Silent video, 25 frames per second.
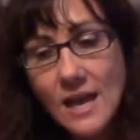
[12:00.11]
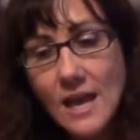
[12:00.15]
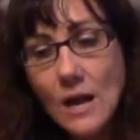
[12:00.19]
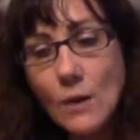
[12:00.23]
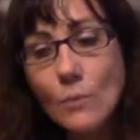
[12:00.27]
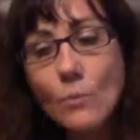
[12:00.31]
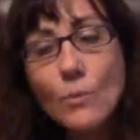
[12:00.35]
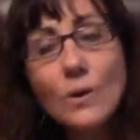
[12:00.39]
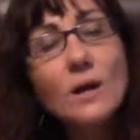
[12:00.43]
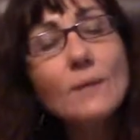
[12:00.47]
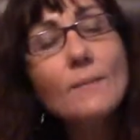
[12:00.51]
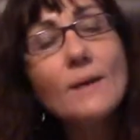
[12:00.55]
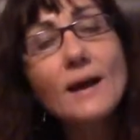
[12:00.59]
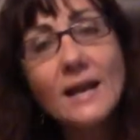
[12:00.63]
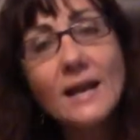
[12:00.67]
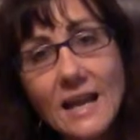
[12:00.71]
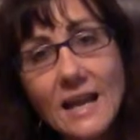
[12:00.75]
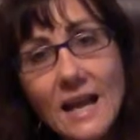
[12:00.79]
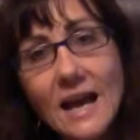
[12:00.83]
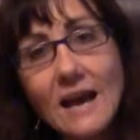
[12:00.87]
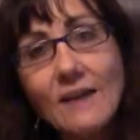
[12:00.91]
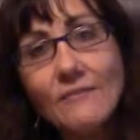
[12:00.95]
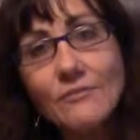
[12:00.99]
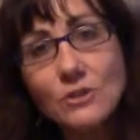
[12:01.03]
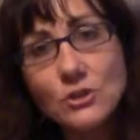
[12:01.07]
and what am I
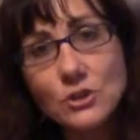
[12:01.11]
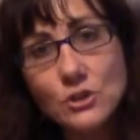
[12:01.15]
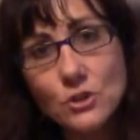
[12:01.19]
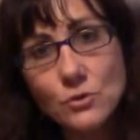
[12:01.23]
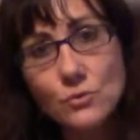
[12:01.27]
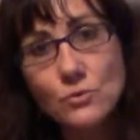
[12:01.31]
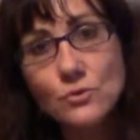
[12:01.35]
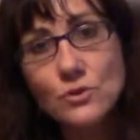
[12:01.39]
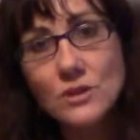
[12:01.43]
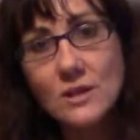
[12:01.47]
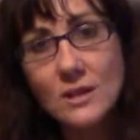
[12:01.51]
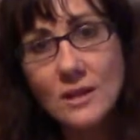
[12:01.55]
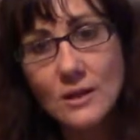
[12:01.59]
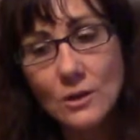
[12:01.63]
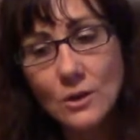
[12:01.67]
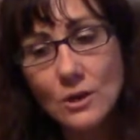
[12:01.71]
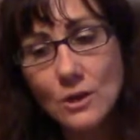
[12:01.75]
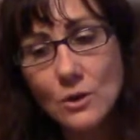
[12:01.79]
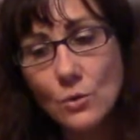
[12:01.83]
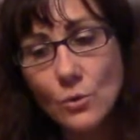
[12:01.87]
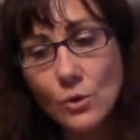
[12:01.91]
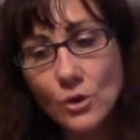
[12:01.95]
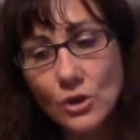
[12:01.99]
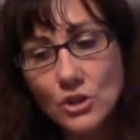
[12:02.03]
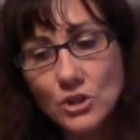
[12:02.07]
to have to do
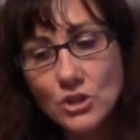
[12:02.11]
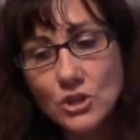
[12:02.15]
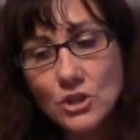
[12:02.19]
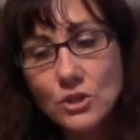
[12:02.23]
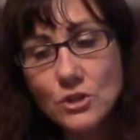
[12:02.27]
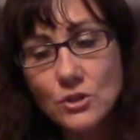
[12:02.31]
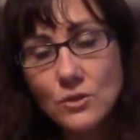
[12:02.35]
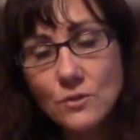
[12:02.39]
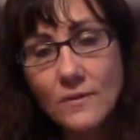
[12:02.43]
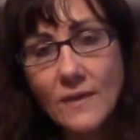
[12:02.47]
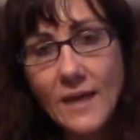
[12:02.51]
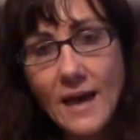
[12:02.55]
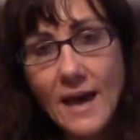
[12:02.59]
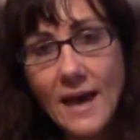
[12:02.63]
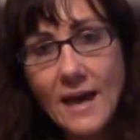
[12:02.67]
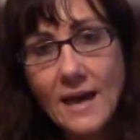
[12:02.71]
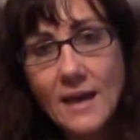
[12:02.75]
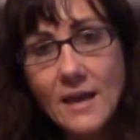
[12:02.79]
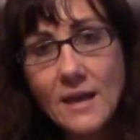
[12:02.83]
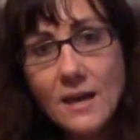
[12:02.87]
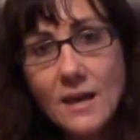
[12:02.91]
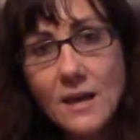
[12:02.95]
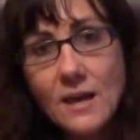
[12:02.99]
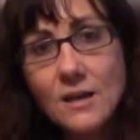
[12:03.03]
in order to do that?